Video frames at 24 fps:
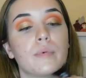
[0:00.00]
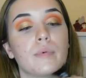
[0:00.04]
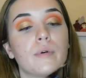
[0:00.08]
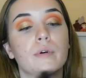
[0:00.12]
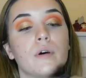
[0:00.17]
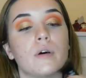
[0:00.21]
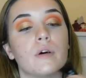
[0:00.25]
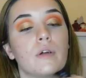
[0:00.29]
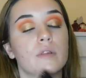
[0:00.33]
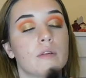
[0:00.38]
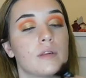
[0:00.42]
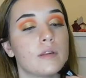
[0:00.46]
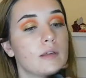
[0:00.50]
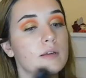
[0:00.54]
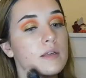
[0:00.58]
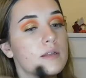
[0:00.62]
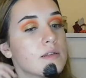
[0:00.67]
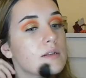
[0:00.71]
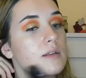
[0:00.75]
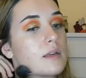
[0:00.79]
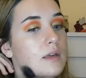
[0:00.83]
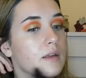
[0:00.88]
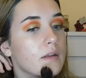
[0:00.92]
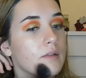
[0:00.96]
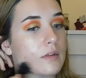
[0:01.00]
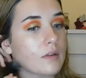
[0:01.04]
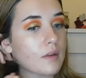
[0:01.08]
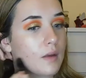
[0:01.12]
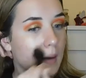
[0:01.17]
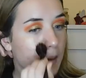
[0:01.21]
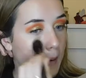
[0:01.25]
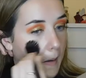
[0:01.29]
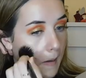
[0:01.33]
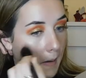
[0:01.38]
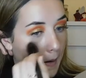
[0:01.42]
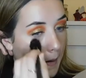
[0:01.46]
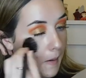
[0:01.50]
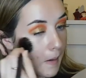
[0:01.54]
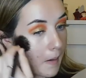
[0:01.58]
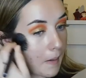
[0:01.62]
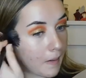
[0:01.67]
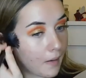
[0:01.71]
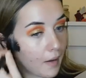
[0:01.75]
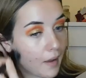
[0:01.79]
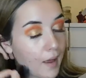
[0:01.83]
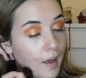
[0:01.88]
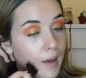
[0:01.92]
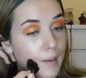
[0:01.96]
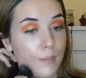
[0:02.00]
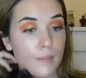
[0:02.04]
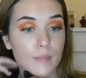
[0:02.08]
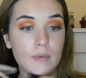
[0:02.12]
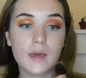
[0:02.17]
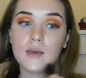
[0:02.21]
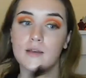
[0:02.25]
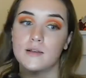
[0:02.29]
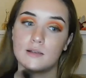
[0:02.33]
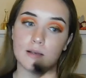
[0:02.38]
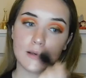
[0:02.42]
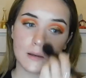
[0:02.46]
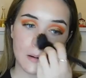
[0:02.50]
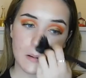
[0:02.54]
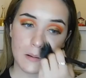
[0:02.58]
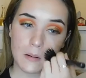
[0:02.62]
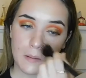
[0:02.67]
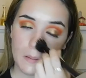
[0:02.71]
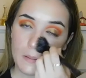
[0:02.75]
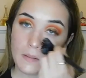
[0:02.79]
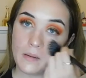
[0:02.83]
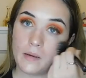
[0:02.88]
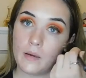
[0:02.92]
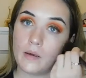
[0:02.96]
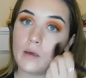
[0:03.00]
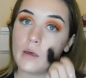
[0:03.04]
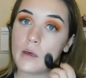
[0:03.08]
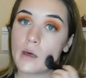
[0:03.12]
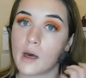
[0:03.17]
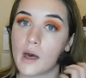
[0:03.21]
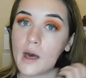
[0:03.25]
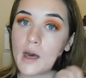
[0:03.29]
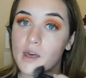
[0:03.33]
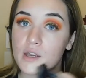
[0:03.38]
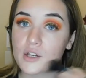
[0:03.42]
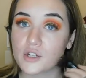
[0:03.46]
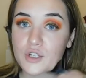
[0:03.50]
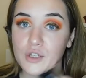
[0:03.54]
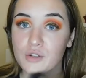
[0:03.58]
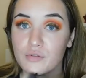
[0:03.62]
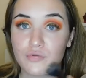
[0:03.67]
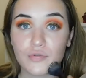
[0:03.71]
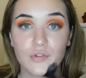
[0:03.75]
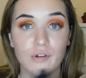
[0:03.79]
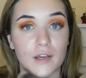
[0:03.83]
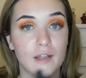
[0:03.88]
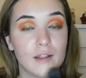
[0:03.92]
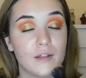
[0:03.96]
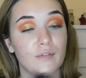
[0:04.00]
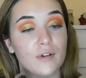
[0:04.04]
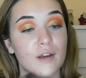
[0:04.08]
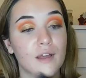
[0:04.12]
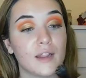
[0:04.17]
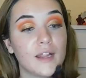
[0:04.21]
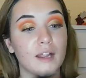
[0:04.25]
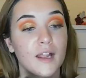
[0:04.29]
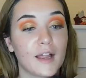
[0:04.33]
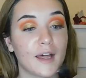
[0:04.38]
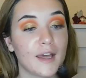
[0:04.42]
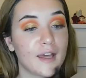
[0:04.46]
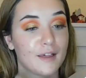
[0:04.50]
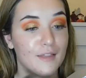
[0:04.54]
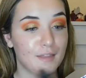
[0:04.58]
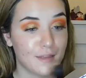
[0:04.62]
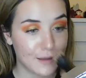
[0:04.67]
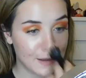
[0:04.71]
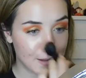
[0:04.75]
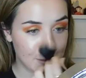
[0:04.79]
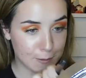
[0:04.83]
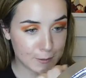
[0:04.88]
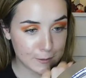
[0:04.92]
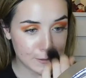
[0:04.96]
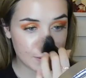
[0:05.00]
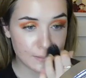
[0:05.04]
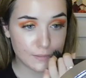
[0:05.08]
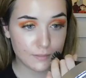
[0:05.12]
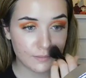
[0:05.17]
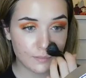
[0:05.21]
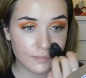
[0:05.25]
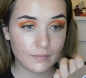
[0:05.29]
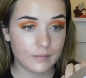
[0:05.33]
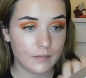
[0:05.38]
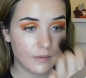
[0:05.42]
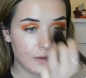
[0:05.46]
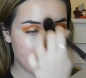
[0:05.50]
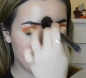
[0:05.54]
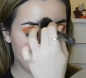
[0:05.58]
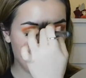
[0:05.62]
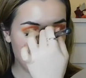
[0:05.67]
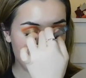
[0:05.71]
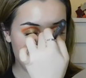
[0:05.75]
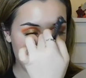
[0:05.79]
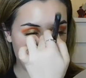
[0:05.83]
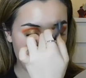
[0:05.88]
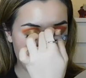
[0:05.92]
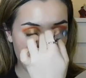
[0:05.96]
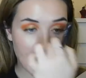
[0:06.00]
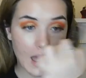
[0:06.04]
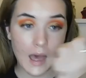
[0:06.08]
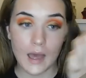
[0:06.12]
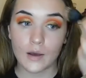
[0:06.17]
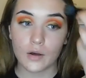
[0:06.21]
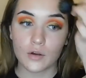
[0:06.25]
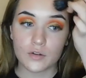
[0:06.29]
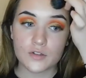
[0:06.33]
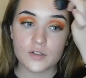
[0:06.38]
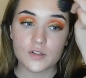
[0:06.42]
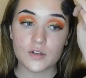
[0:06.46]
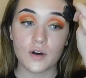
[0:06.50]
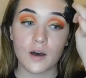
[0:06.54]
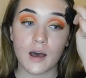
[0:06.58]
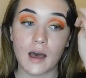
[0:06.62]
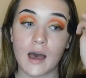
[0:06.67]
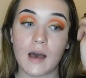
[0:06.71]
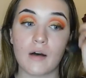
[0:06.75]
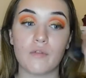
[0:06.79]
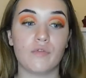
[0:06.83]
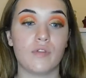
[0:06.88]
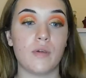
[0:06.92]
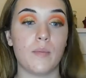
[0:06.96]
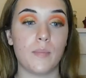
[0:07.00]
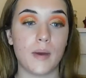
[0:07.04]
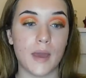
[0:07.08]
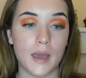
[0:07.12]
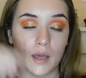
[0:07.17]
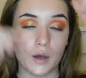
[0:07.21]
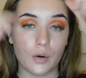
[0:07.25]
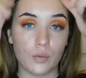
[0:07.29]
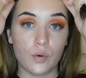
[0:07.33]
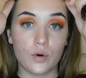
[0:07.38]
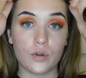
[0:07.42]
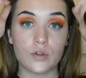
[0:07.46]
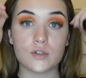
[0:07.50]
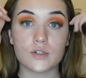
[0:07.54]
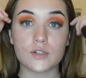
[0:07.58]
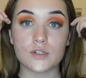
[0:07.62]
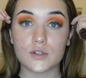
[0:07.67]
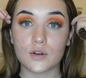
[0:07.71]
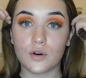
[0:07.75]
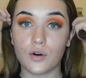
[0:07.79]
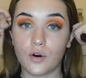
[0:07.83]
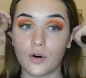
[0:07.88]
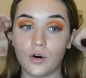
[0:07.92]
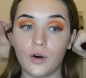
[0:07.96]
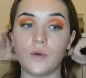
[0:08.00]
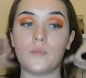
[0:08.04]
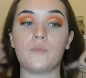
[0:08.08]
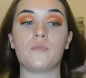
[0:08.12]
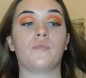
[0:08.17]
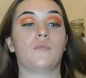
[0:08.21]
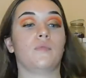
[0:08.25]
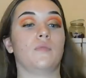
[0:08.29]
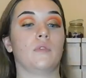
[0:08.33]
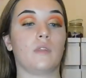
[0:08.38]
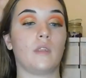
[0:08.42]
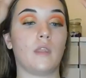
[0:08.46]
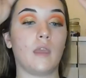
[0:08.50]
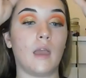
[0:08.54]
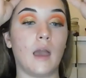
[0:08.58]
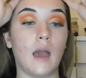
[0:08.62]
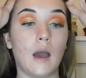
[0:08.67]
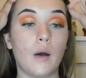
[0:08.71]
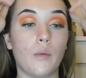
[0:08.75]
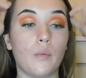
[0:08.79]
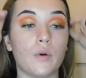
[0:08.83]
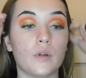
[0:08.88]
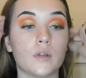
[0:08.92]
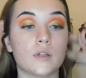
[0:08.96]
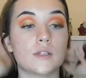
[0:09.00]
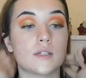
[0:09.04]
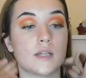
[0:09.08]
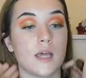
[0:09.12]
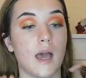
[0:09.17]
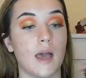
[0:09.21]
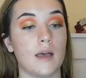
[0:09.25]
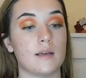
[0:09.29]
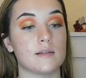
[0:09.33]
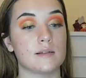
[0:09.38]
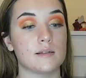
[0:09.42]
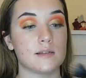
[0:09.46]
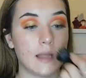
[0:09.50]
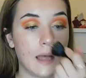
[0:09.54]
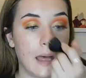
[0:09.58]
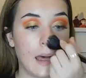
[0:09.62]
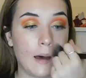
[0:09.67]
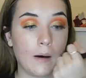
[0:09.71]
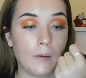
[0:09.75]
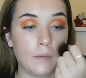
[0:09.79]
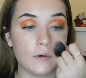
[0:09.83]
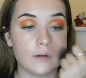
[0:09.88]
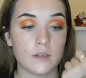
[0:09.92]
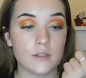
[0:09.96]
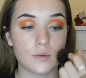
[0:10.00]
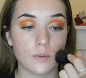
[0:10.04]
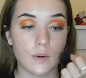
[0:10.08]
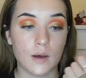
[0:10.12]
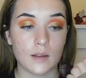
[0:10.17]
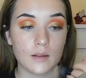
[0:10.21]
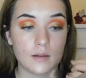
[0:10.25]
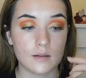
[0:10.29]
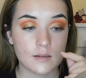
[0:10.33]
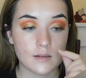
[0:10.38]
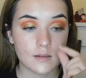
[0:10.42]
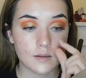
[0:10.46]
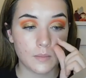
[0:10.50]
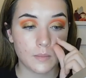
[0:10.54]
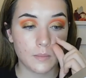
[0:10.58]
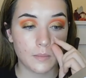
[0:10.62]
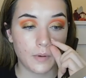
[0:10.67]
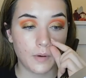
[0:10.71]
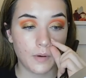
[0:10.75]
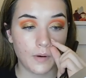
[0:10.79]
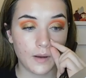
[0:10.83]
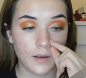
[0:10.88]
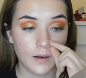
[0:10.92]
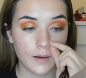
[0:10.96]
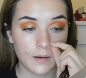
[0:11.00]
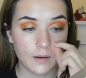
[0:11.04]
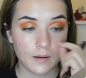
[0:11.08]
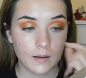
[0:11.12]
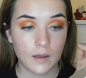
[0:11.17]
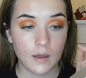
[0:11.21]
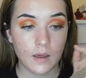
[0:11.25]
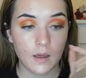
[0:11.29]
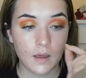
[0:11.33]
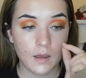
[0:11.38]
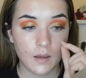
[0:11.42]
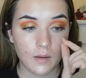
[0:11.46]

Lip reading: But this is amazing. I actually really, really like this. I also have the pink one, so I will test that out as well at some point.